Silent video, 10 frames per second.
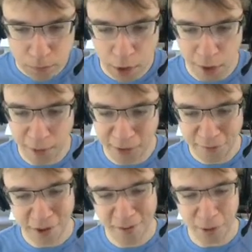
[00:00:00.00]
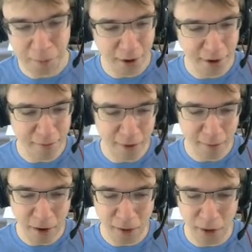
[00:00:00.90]
Alright, we did find 1 mana Demon
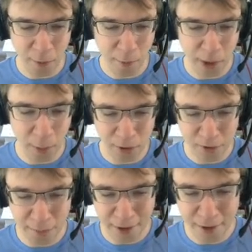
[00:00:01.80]
Form, although it wouldn't have been in the